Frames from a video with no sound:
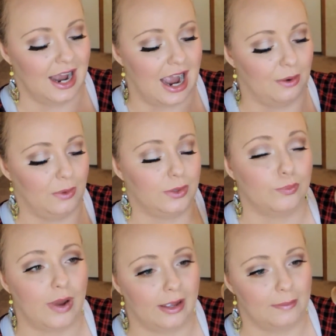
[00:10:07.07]
I
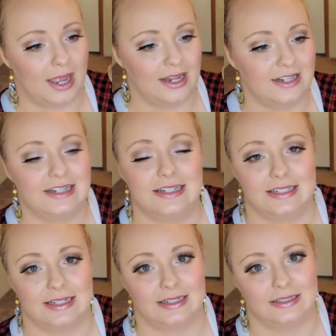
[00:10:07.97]
would
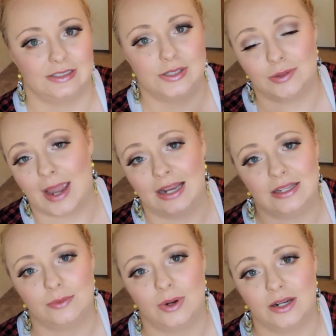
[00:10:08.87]
recommend to
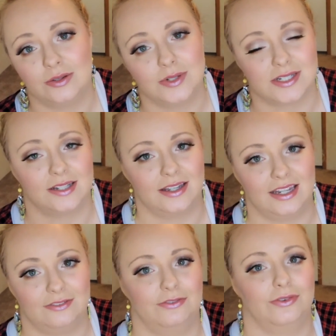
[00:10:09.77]
anyone who is
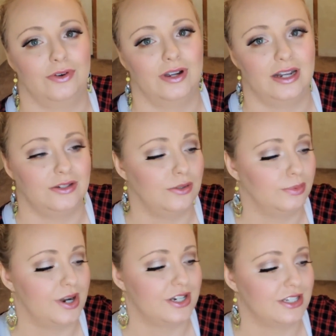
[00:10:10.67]
looking for a new
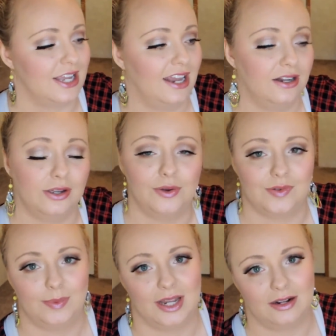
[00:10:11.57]
brush set, go
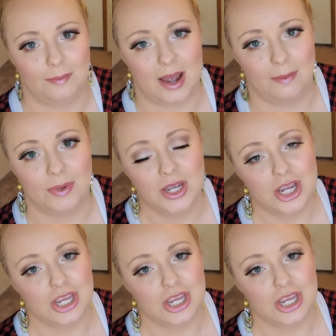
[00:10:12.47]
and pick them up.